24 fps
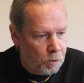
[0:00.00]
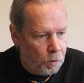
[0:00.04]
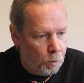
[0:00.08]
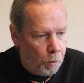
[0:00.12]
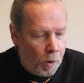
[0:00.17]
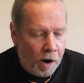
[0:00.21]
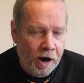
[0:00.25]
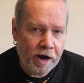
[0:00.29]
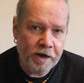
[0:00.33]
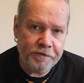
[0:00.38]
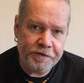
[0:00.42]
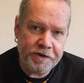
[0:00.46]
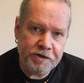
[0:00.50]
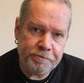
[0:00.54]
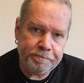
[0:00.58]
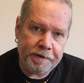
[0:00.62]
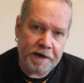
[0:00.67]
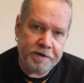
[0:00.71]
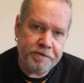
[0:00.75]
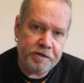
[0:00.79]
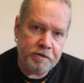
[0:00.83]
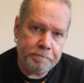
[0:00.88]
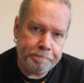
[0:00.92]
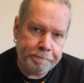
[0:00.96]
Why are these
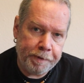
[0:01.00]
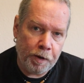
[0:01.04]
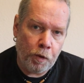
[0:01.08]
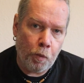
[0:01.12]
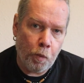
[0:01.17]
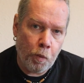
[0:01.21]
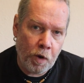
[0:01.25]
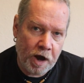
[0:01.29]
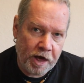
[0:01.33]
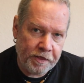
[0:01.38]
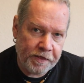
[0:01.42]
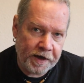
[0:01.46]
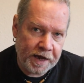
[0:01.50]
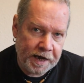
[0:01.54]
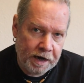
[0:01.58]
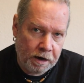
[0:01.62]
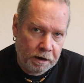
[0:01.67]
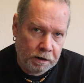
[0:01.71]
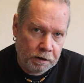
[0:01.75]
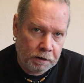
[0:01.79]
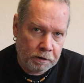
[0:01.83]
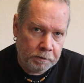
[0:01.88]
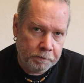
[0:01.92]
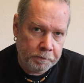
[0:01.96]
places built where they
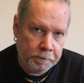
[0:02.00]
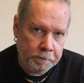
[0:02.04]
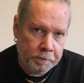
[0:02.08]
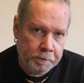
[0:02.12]
are?